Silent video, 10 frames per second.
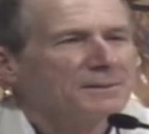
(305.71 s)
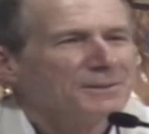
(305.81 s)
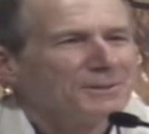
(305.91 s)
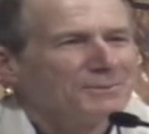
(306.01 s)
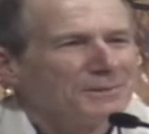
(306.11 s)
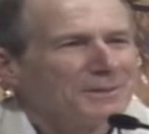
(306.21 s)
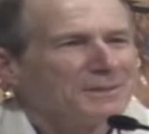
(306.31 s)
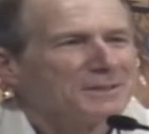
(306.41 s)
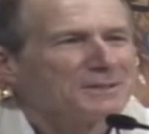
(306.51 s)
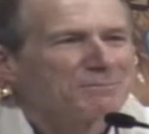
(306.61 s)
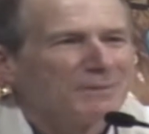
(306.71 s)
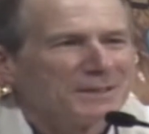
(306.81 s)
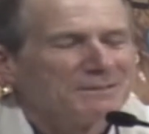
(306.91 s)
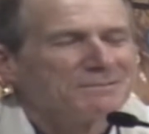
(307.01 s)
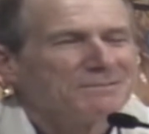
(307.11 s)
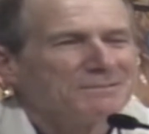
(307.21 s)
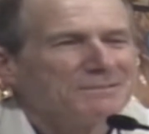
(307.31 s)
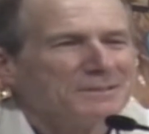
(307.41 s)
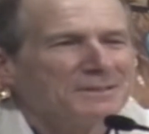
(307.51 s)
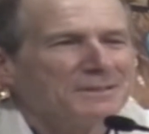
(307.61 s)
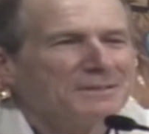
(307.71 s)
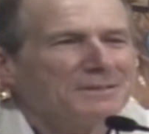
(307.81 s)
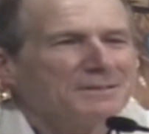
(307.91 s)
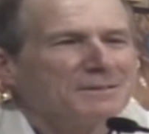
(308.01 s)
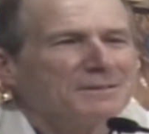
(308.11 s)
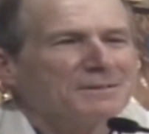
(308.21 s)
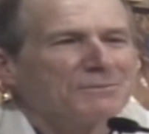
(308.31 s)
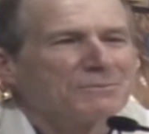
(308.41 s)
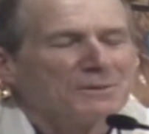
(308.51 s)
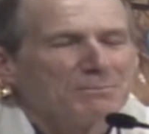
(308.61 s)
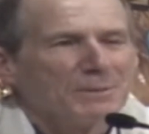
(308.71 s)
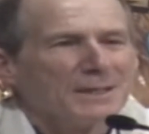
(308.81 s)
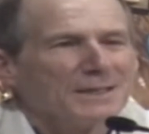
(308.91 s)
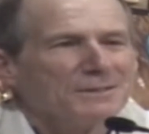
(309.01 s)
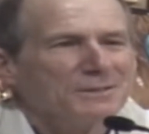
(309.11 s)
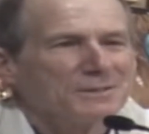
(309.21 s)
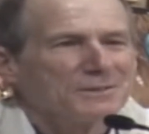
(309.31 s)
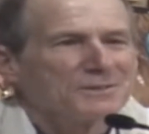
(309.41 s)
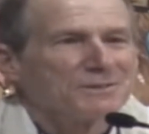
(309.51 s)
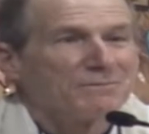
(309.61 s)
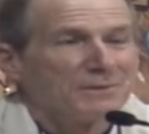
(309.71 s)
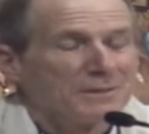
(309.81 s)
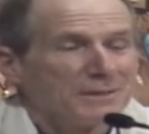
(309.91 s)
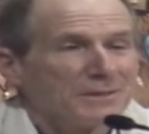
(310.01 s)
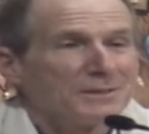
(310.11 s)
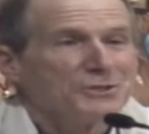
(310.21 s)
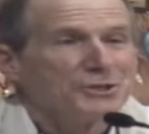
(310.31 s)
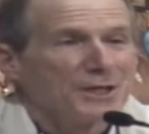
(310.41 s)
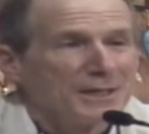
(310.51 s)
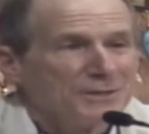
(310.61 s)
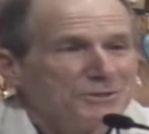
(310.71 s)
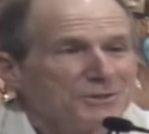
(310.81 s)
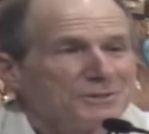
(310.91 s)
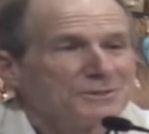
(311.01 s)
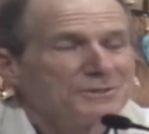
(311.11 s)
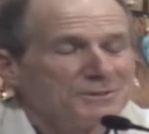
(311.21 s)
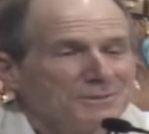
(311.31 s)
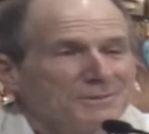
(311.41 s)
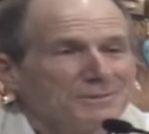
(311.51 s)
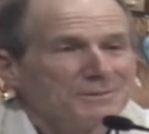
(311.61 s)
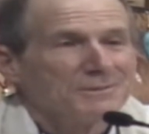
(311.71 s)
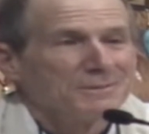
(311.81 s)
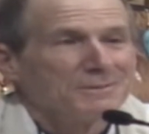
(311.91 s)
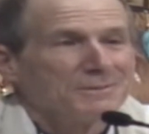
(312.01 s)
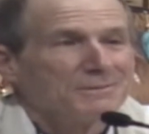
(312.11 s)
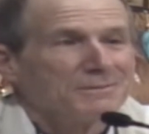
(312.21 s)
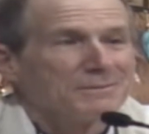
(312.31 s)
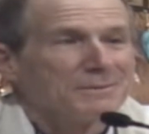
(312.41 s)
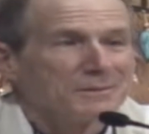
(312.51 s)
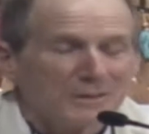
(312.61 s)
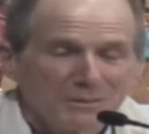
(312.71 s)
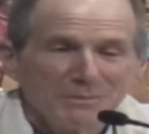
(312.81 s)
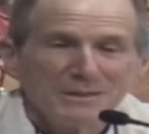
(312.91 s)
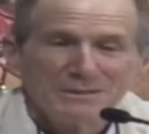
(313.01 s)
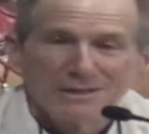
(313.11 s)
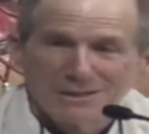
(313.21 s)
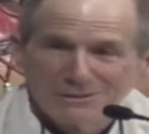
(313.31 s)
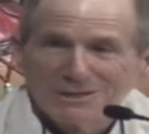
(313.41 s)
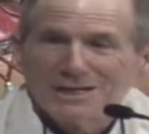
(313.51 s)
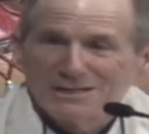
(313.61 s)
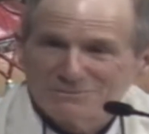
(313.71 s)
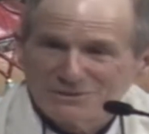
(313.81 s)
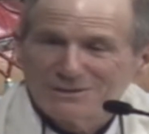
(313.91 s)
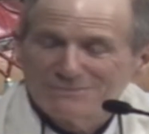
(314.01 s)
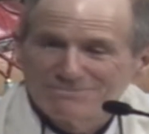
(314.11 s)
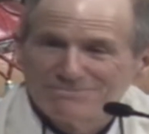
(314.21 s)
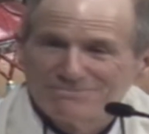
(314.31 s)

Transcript: Now, all this might remind us of all the changes that come into our lives, right?